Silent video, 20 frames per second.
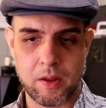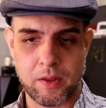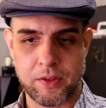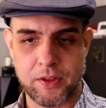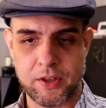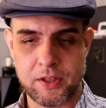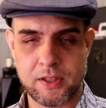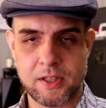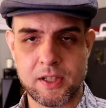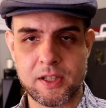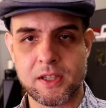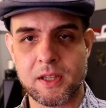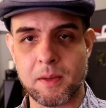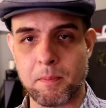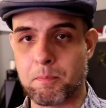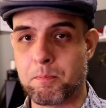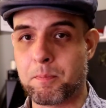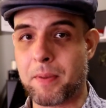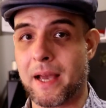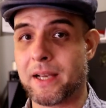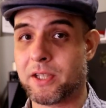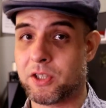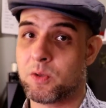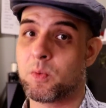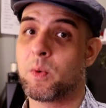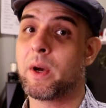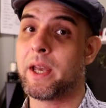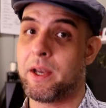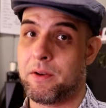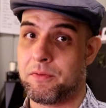This is the
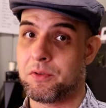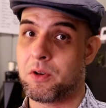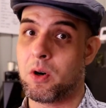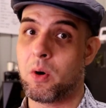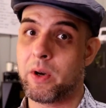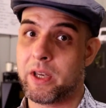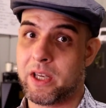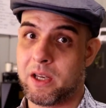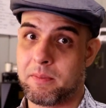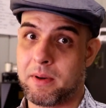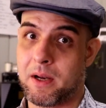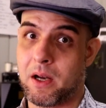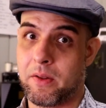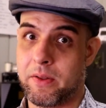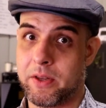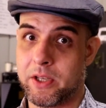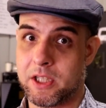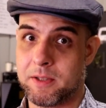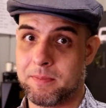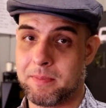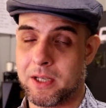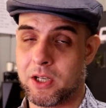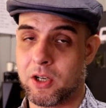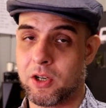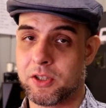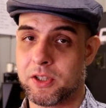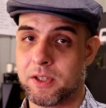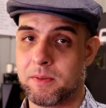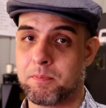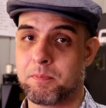best way of going about this
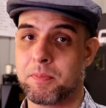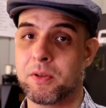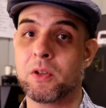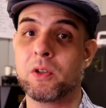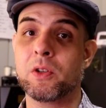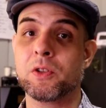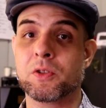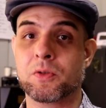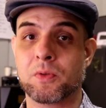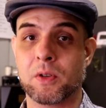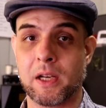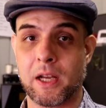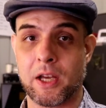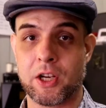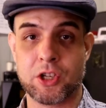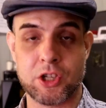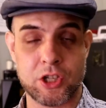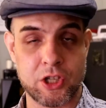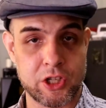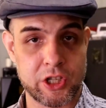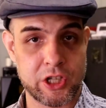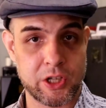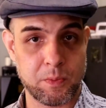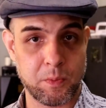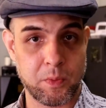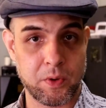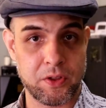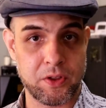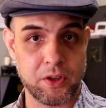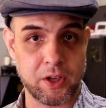because it builds
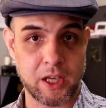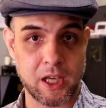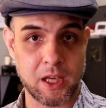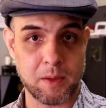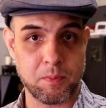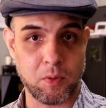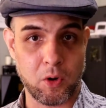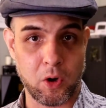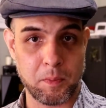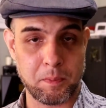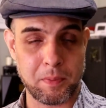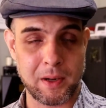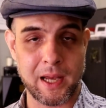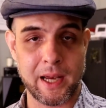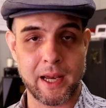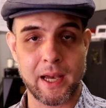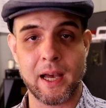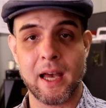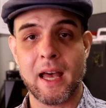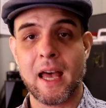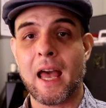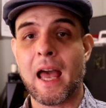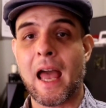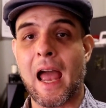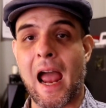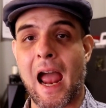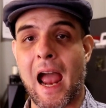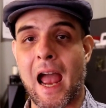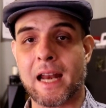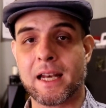relationship with the keyboard player,
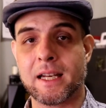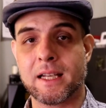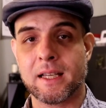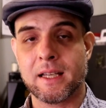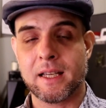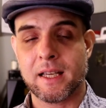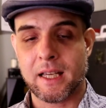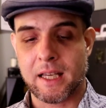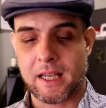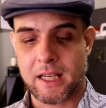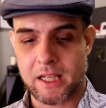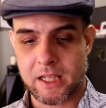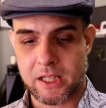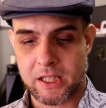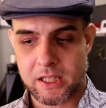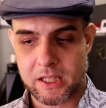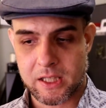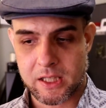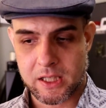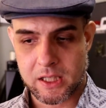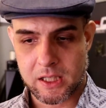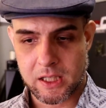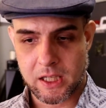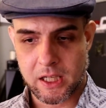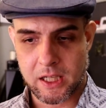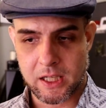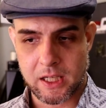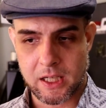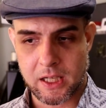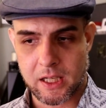and it
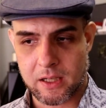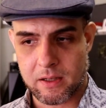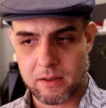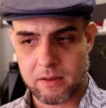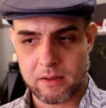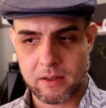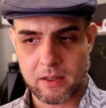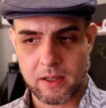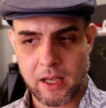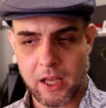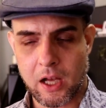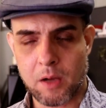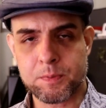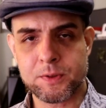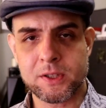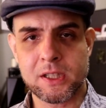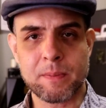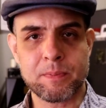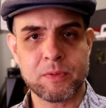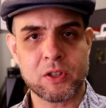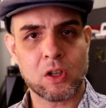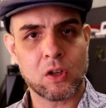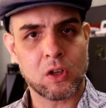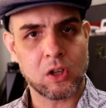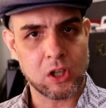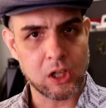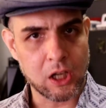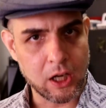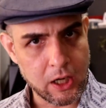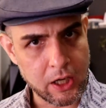helps them to
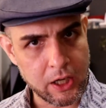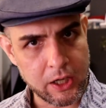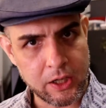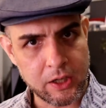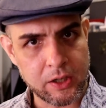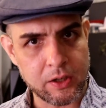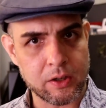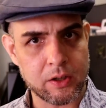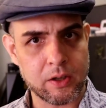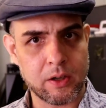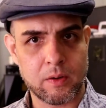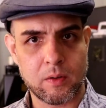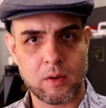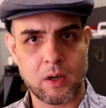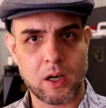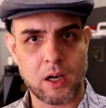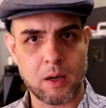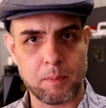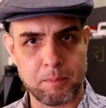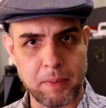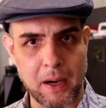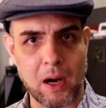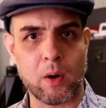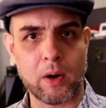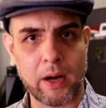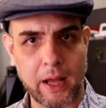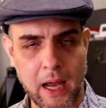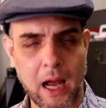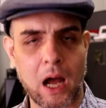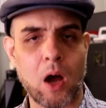learn
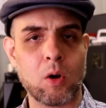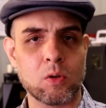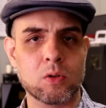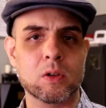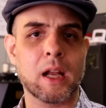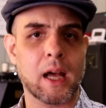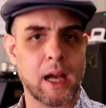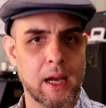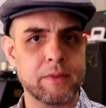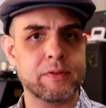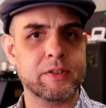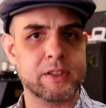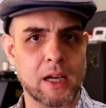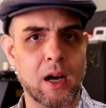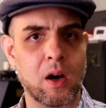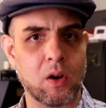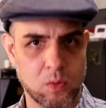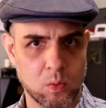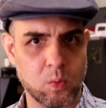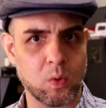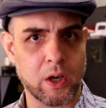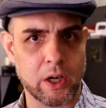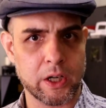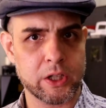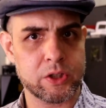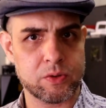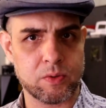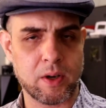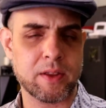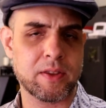about how live sound
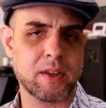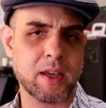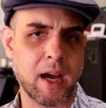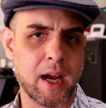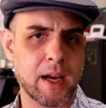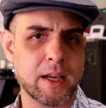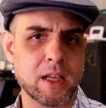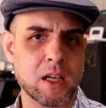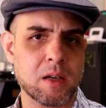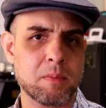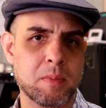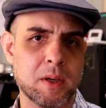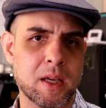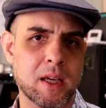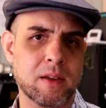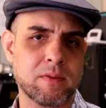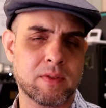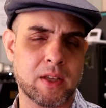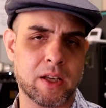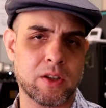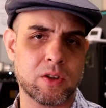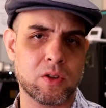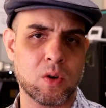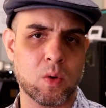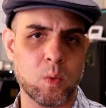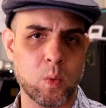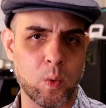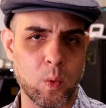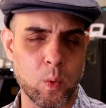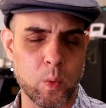works, right? The idea being that, you
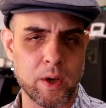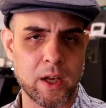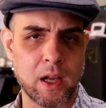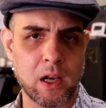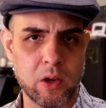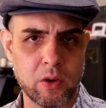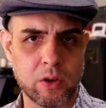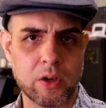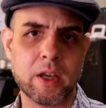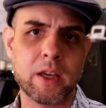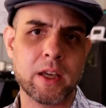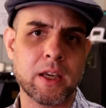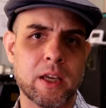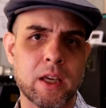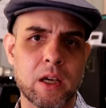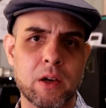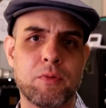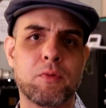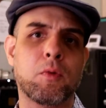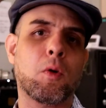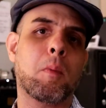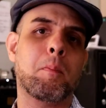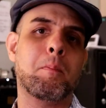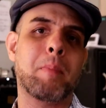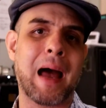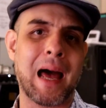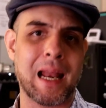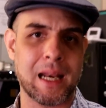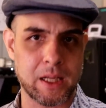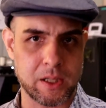know, we are looking here for
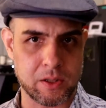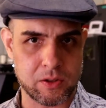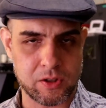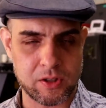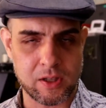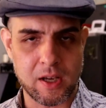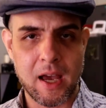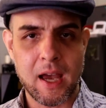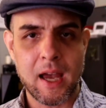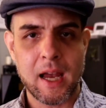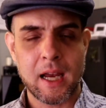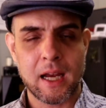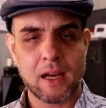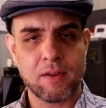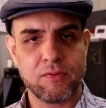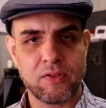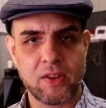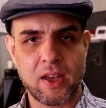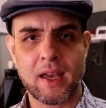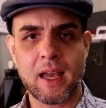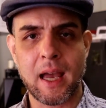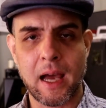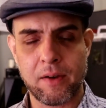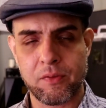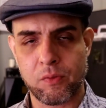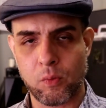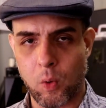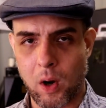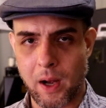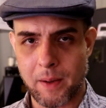balance. If they
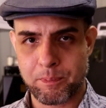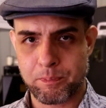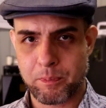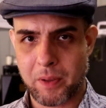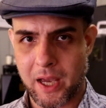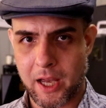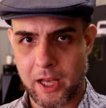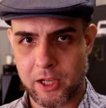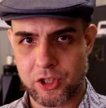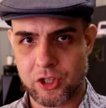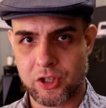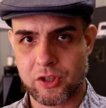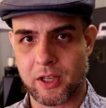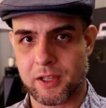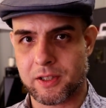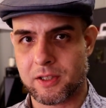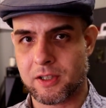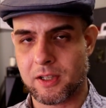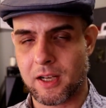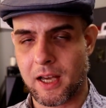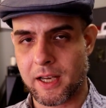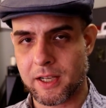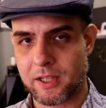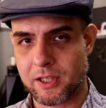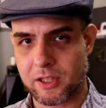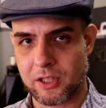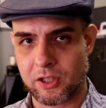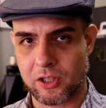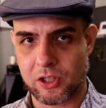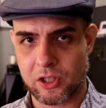have one patch that's
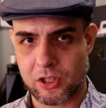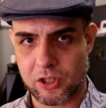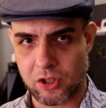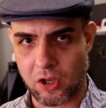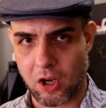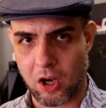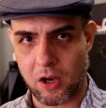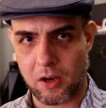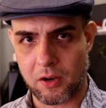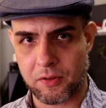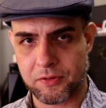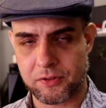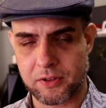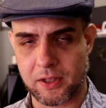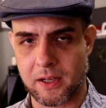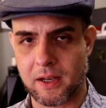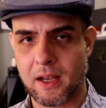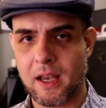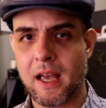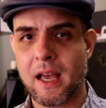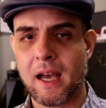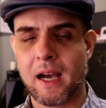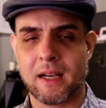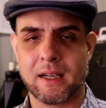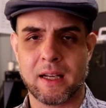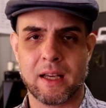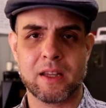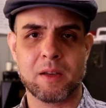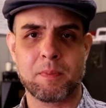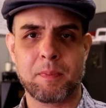nice and soft and
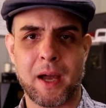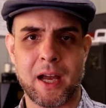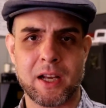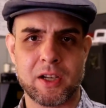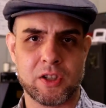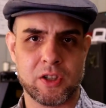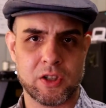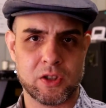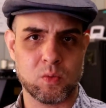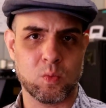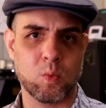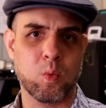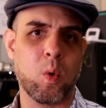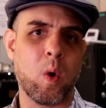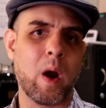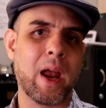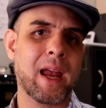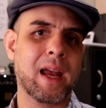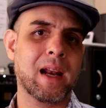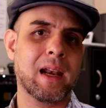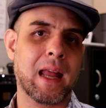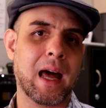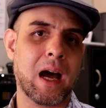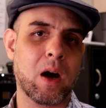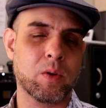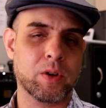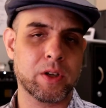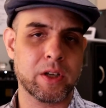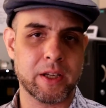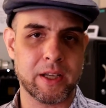another patch that's way
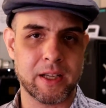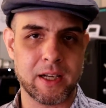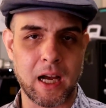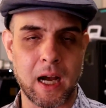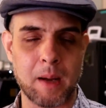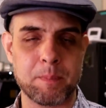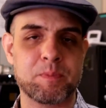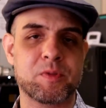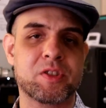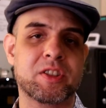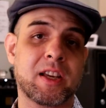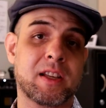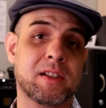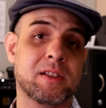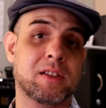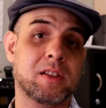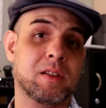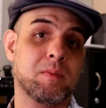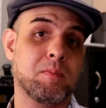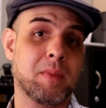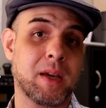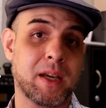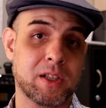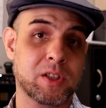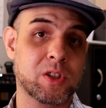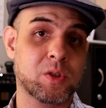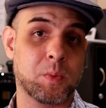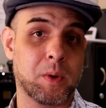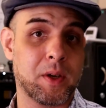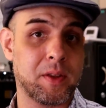louder, it upsets the
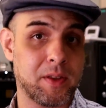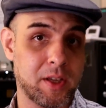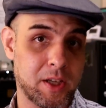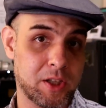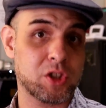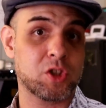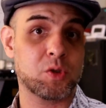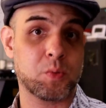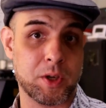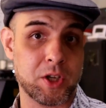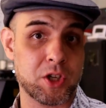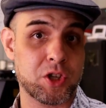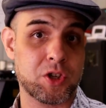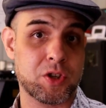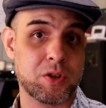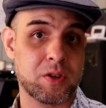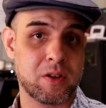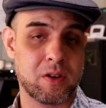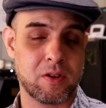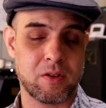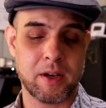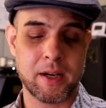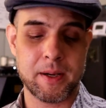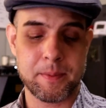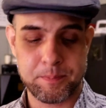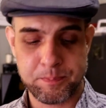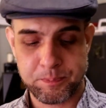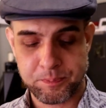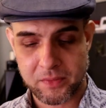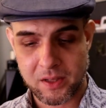mix when they switch, all
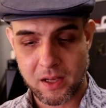right?